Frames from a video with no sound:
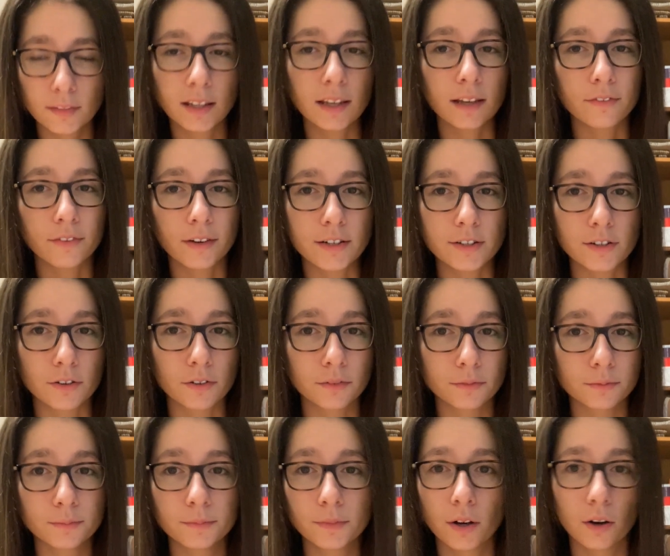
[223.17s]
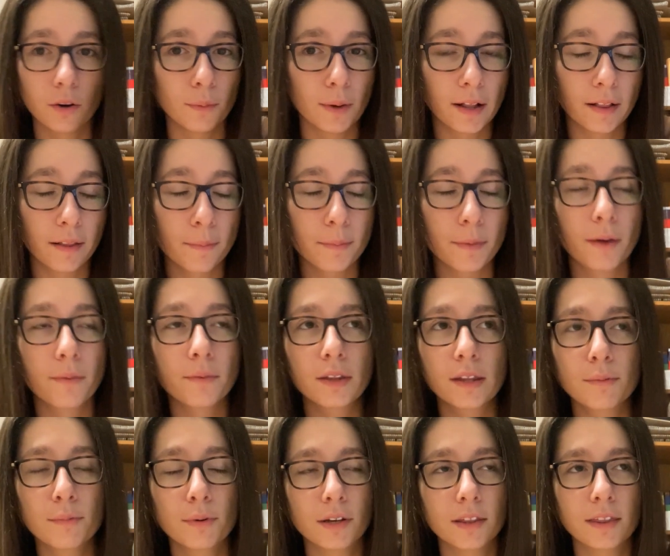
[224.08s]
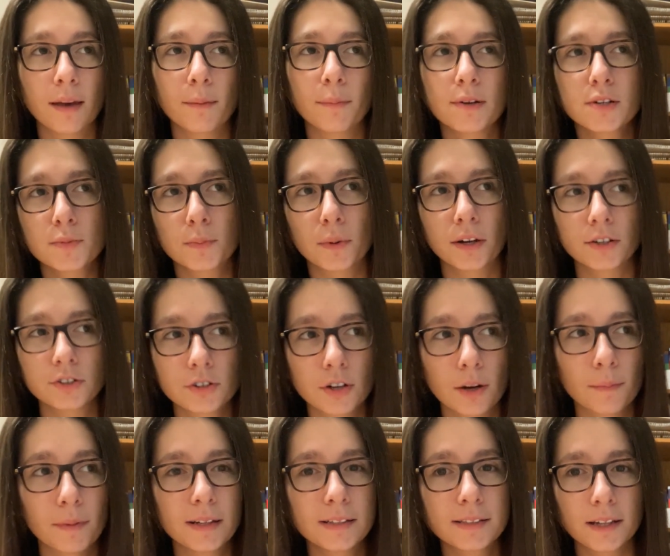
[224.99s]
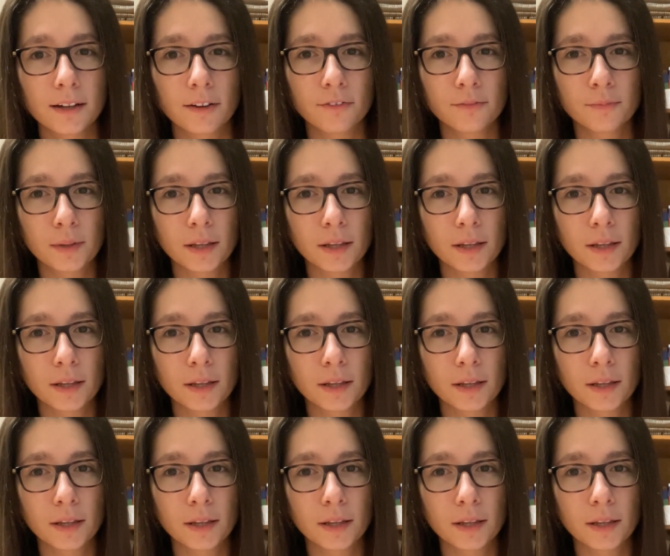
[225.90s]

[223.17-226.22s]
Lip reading: If I don't, oh well, I'm not really putting that much pressure on myself